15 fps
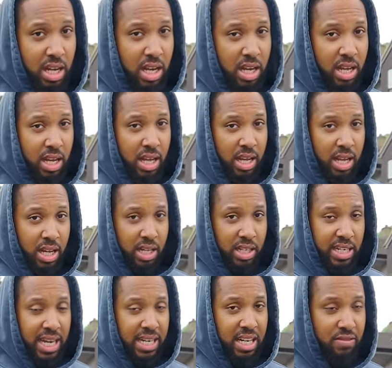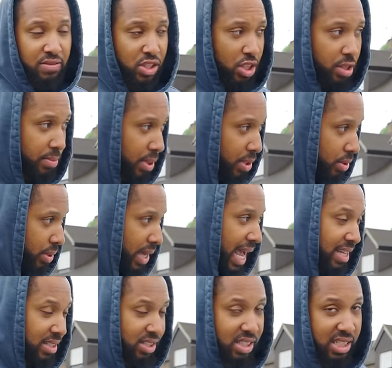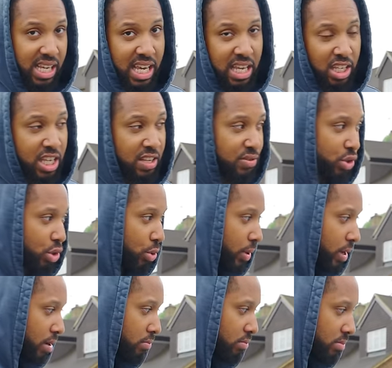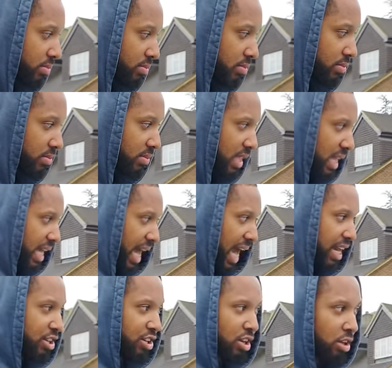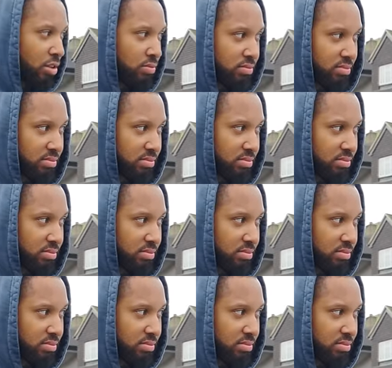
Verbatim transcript: a 911 Turbo S, it gives you, um, I don't know,